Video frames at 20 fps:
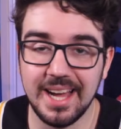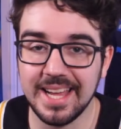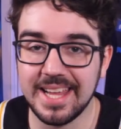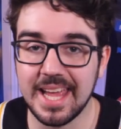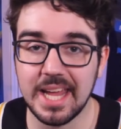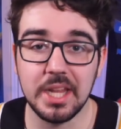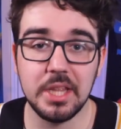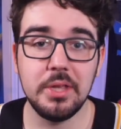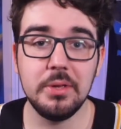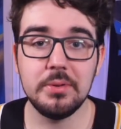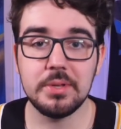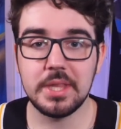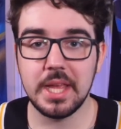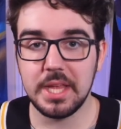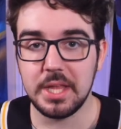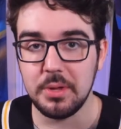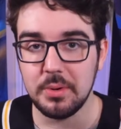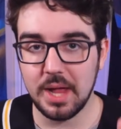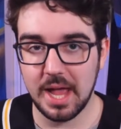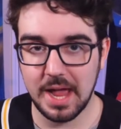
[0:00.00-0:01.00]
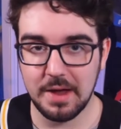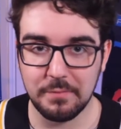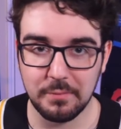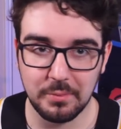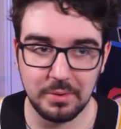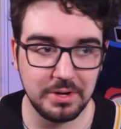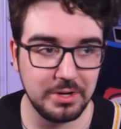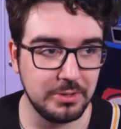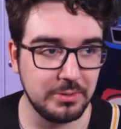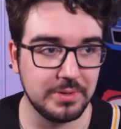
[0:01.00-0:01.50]
Again, a huge thank you to
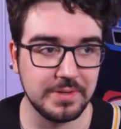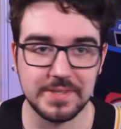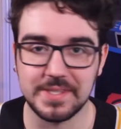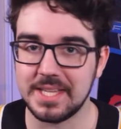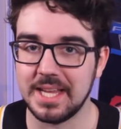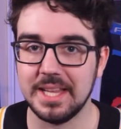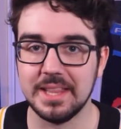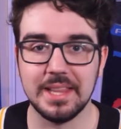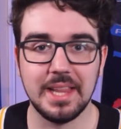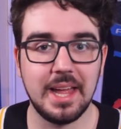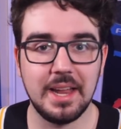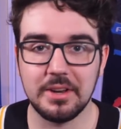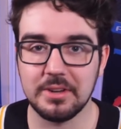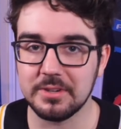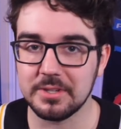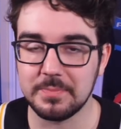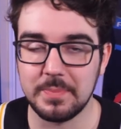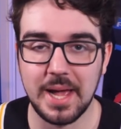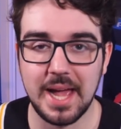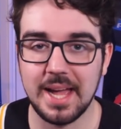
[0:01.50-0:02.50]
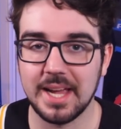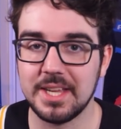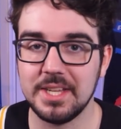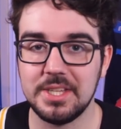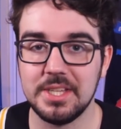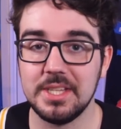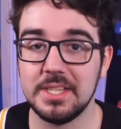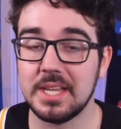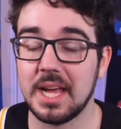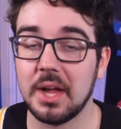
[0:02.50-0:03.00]
everyone who has sent letters,
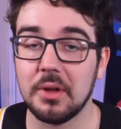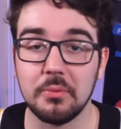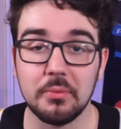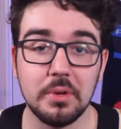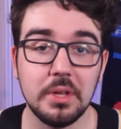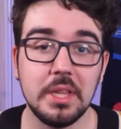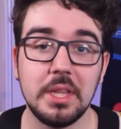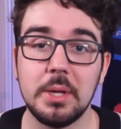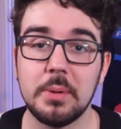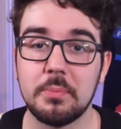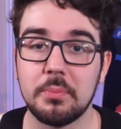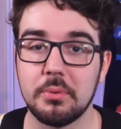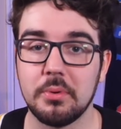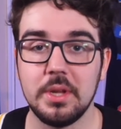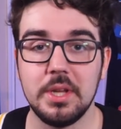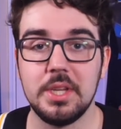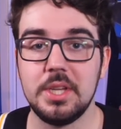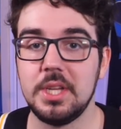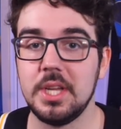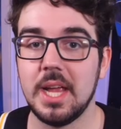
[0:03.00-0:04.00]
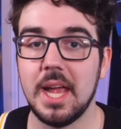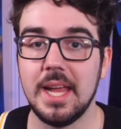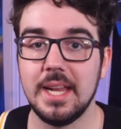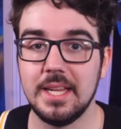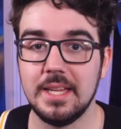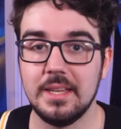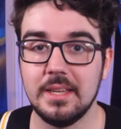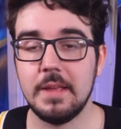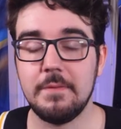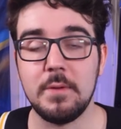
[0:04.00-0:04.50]
packages. I really appreciate
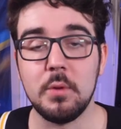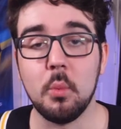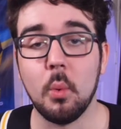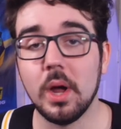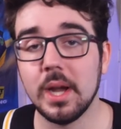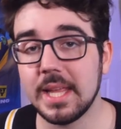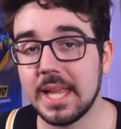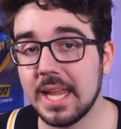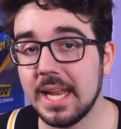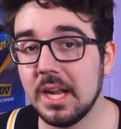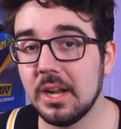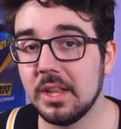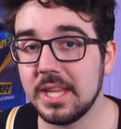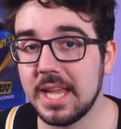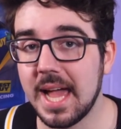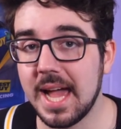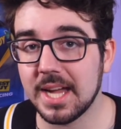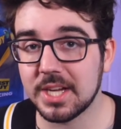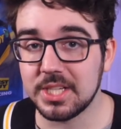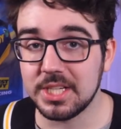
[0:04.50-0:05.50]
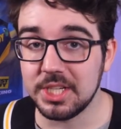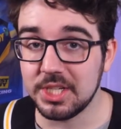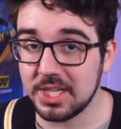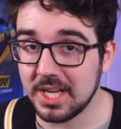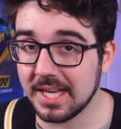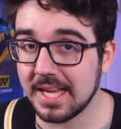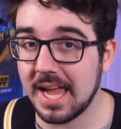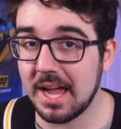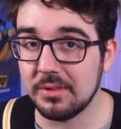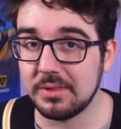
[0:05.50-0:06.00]
it. If you want to get in on the action,
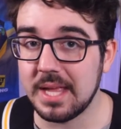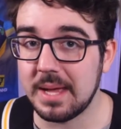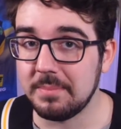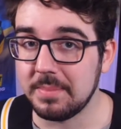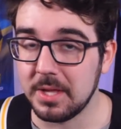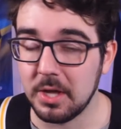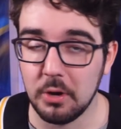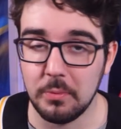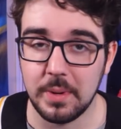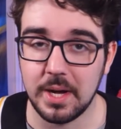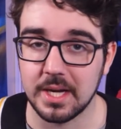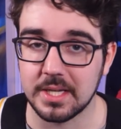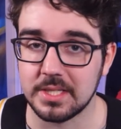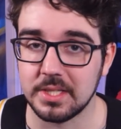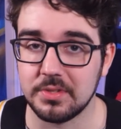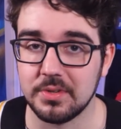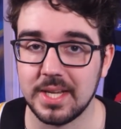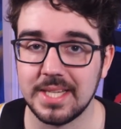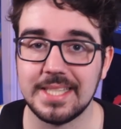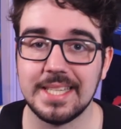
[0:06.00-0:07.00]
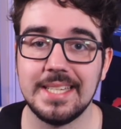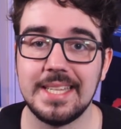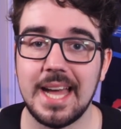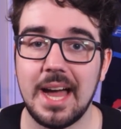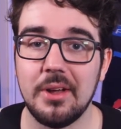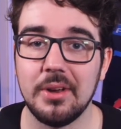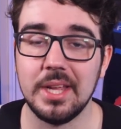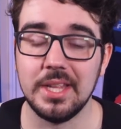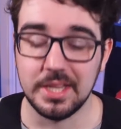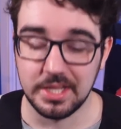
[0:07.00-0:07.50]
check out that P.O. Box address
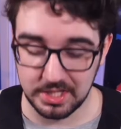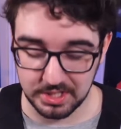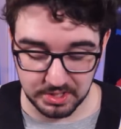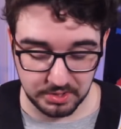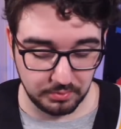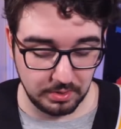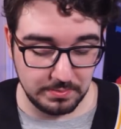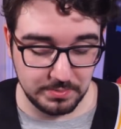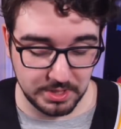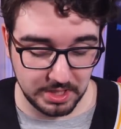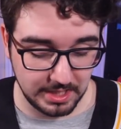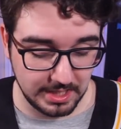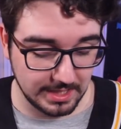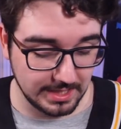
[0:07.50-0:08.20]
down in the description.